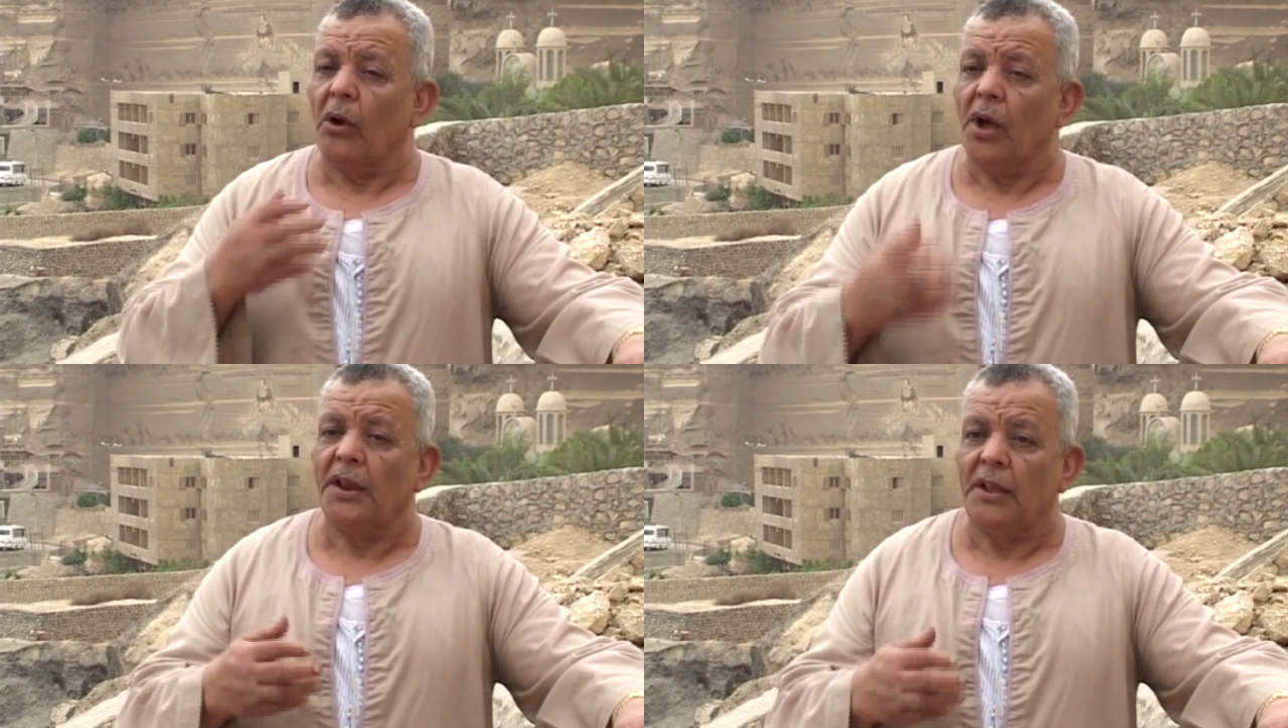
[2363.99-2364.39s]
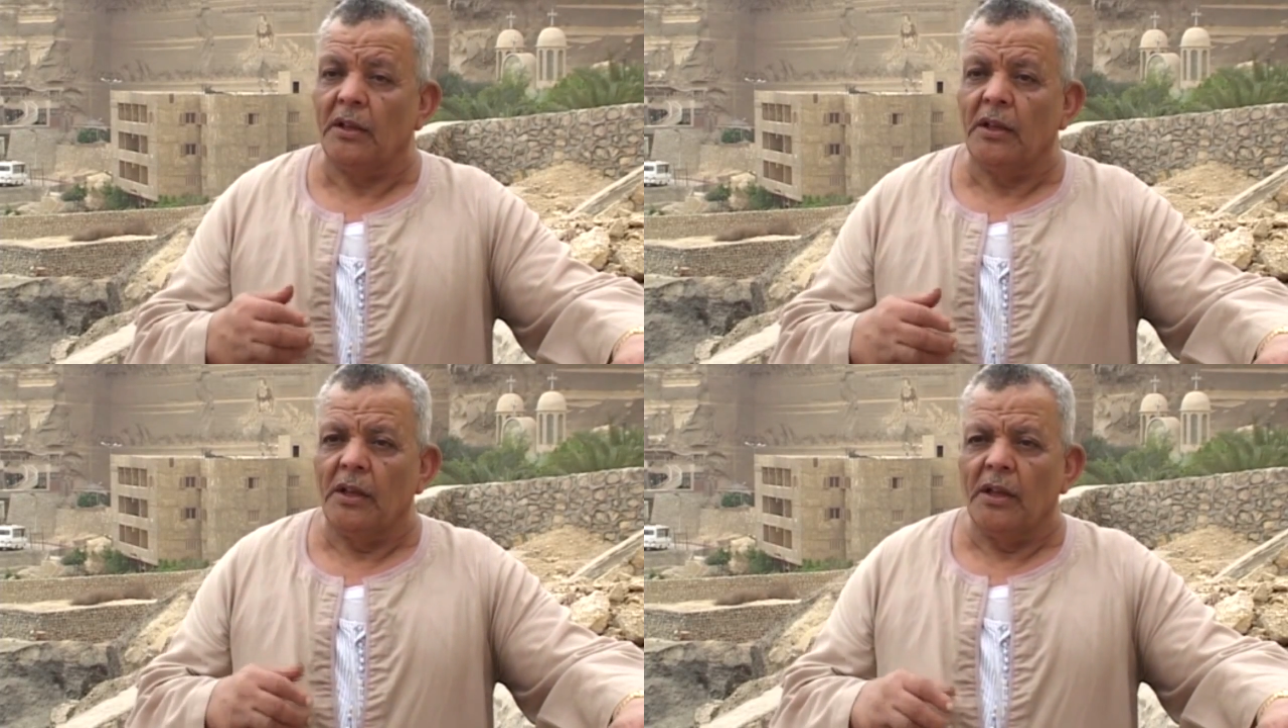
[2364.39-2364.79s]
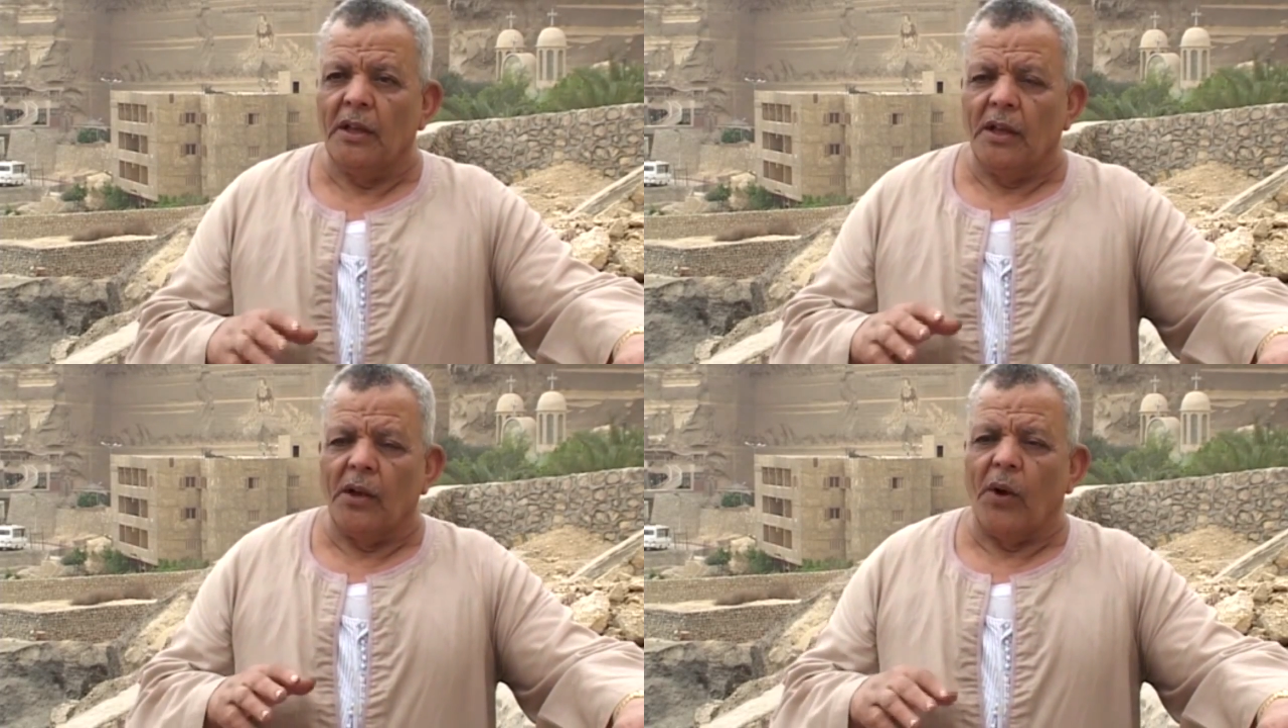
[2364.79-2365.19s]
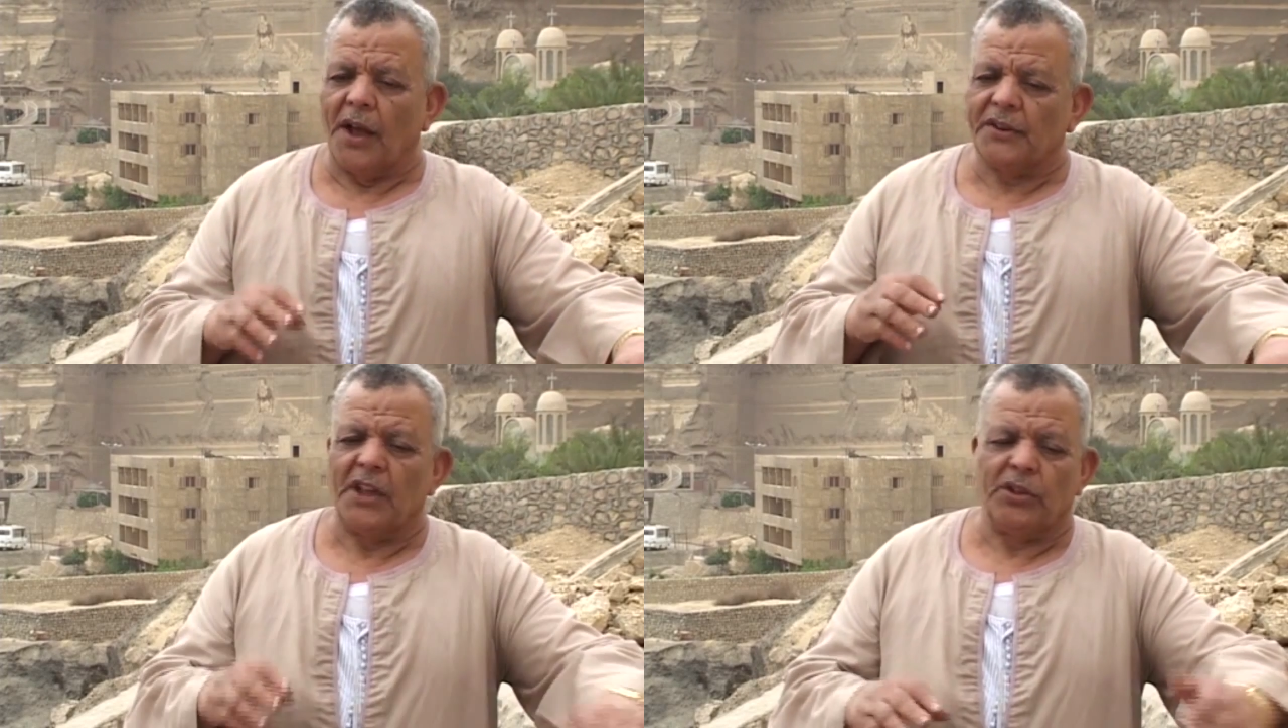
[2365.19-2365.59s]
bracelets and gold
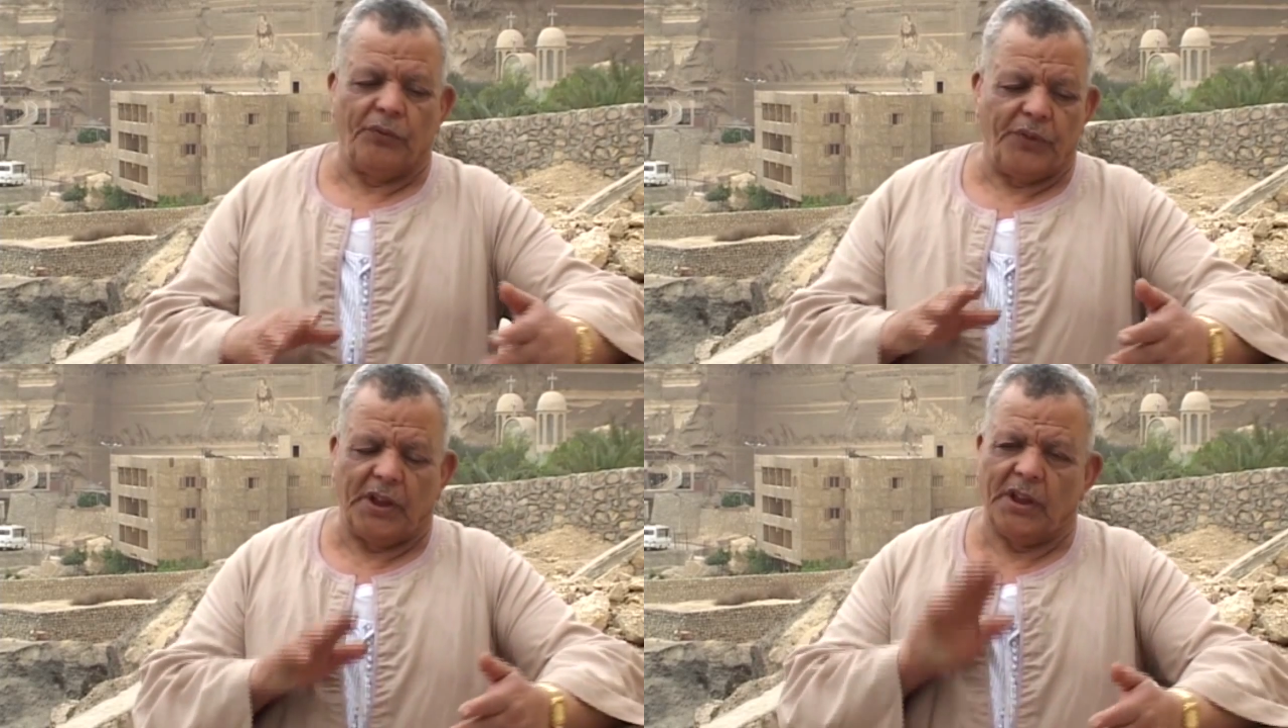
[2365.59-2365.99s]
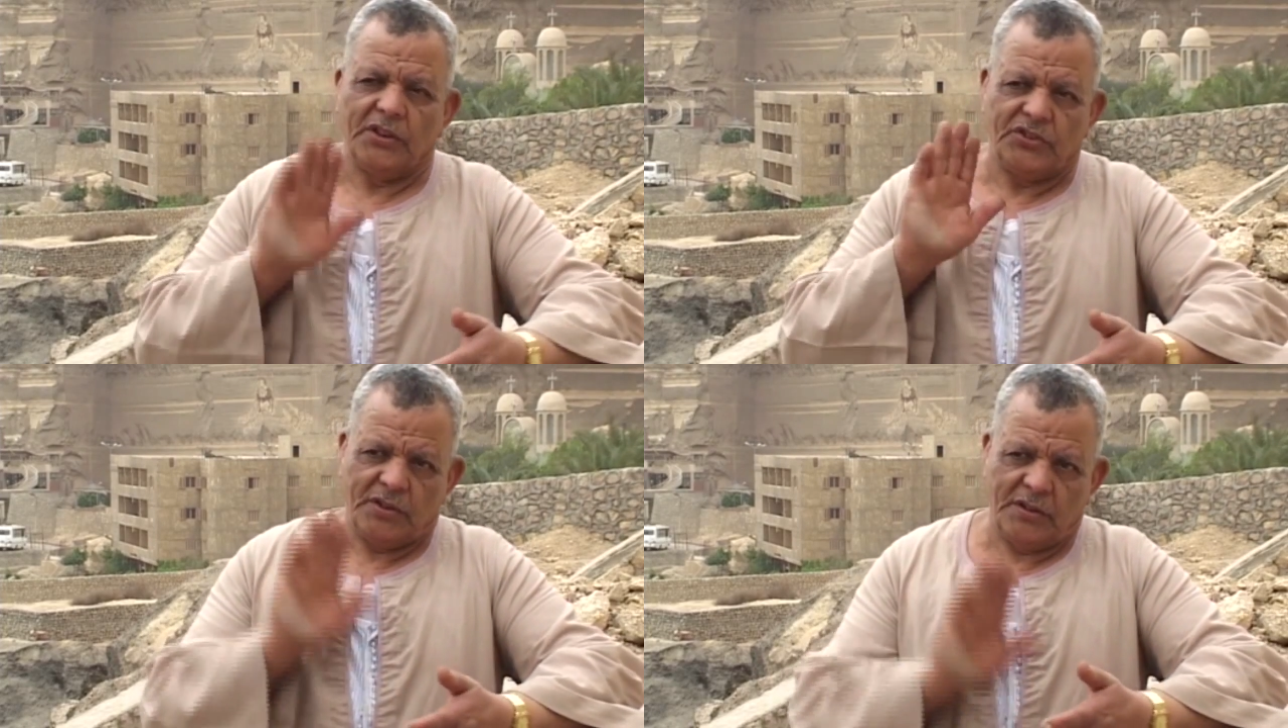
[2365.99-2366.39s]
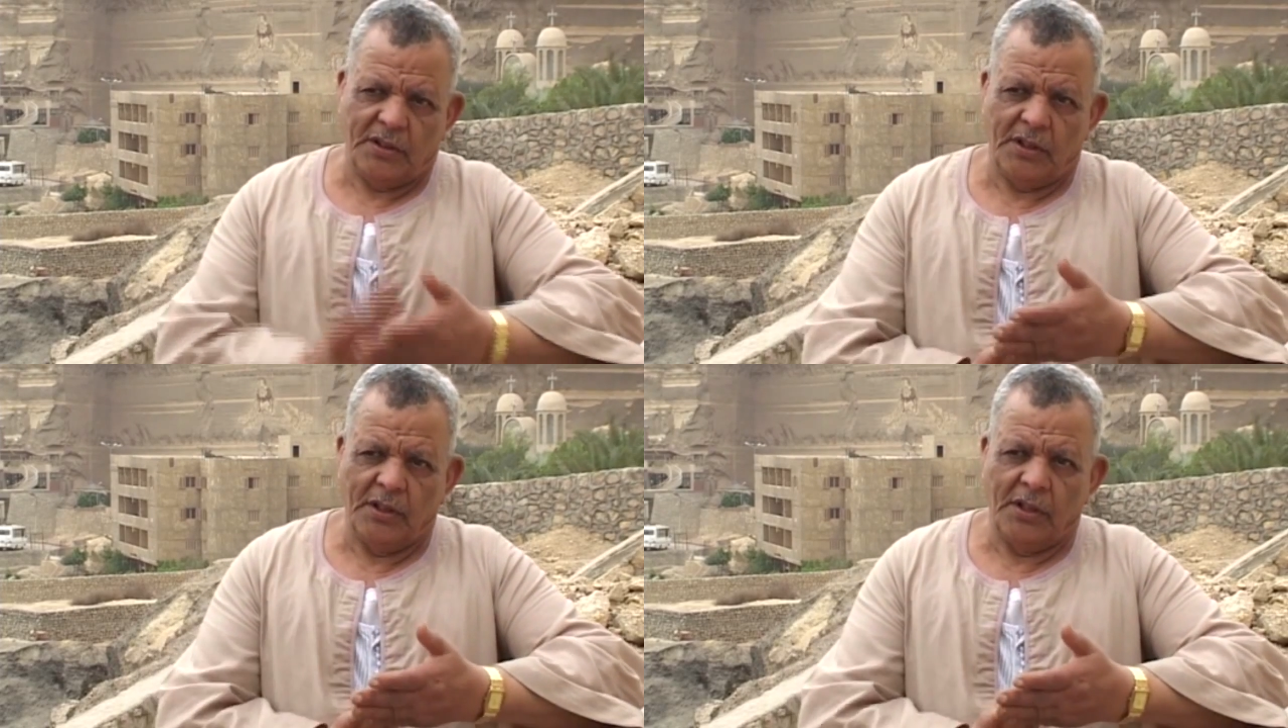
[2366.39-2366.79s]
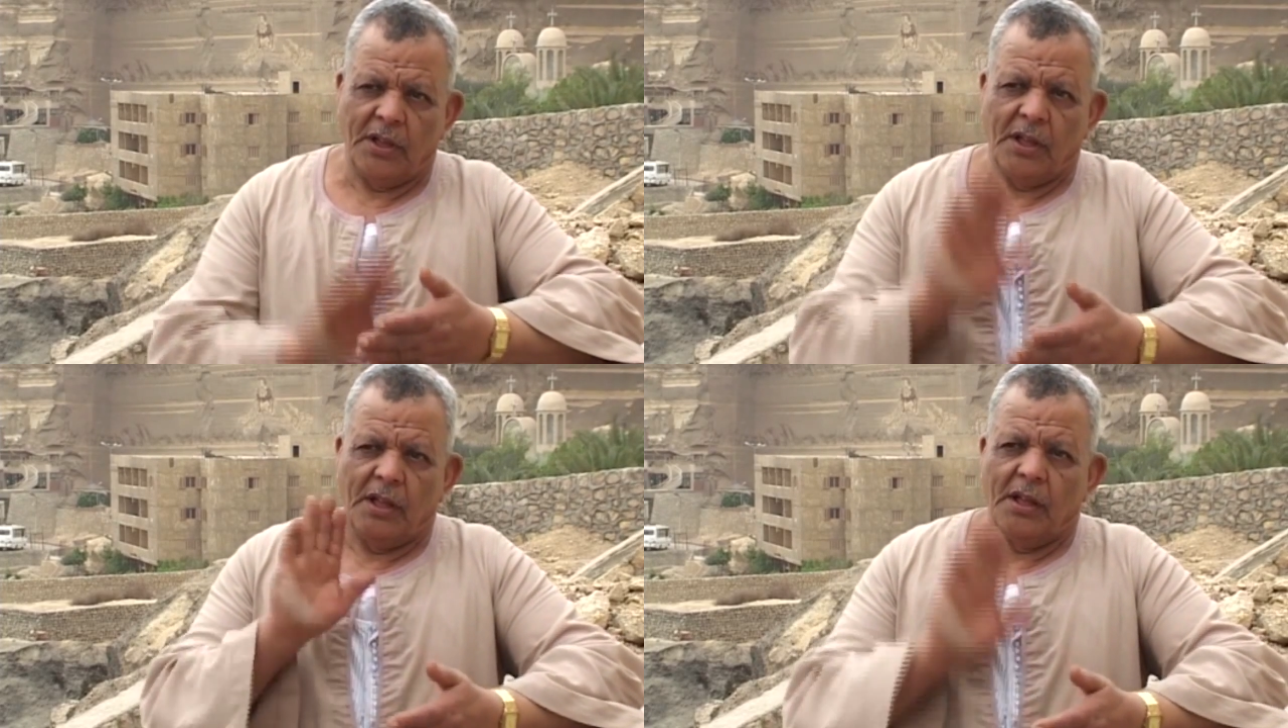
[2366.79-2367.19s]
crosses, and she put all
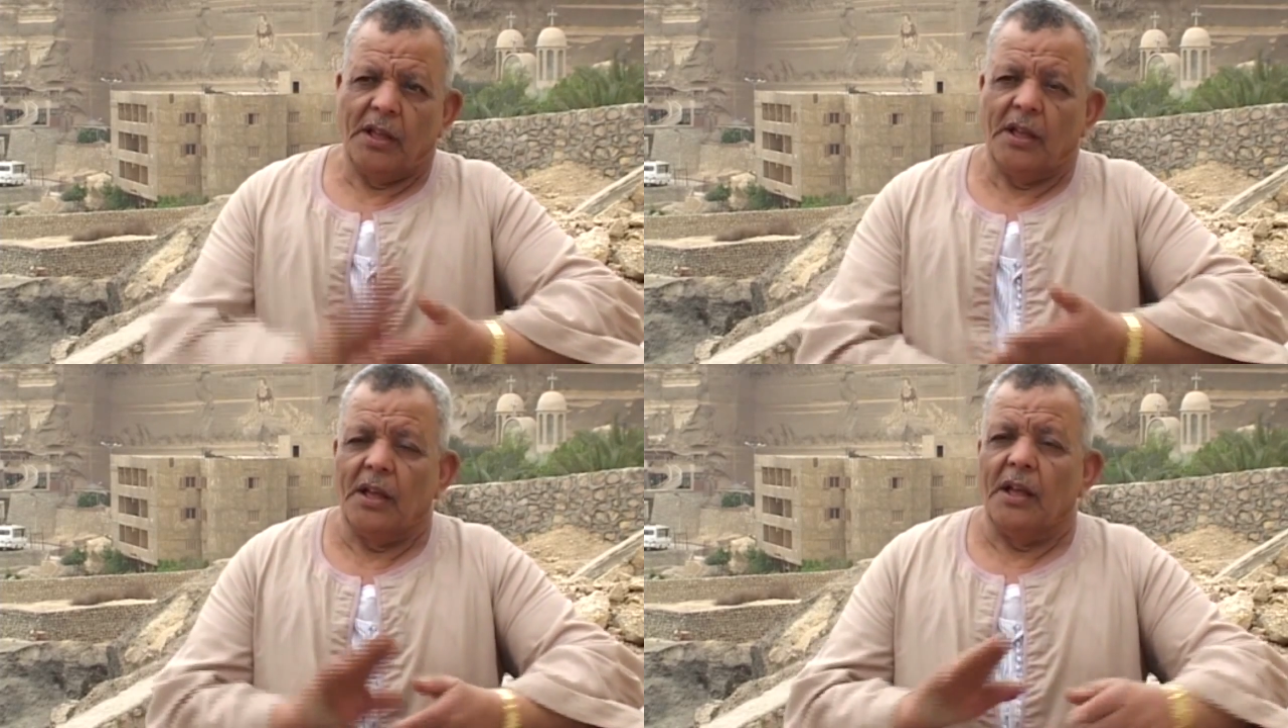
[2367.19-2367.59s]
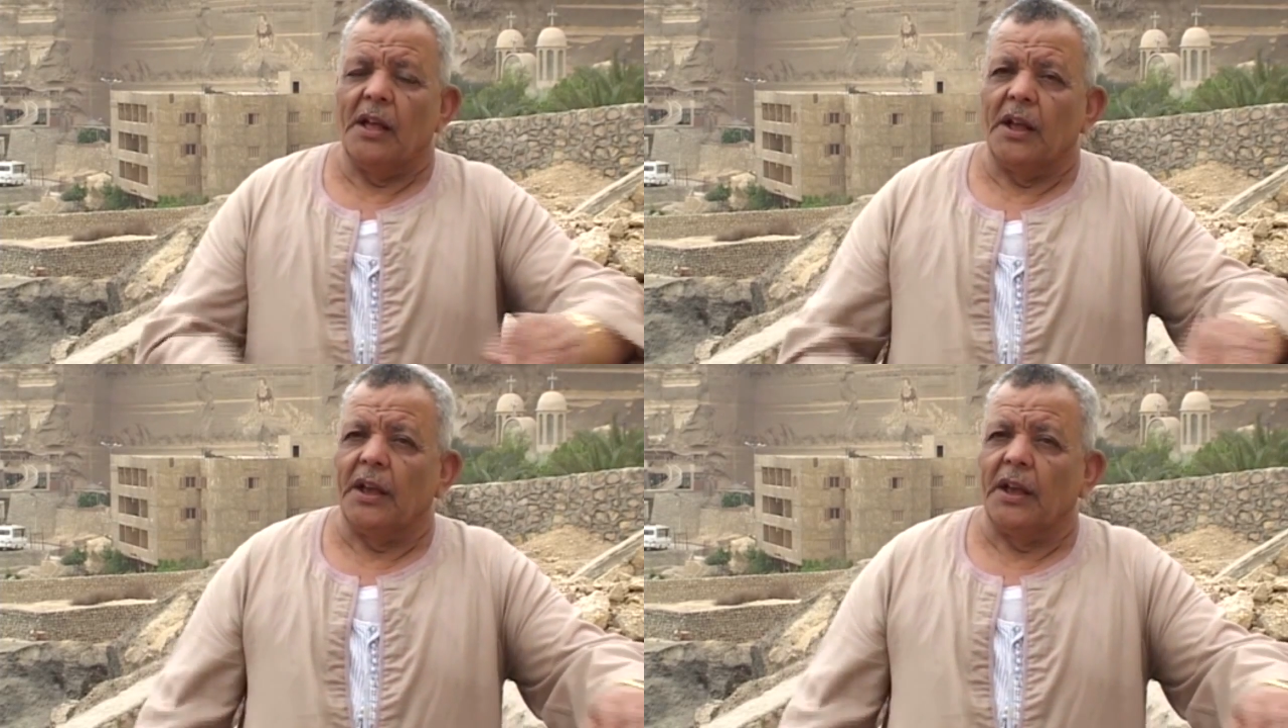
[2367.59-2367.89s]
this into a bag.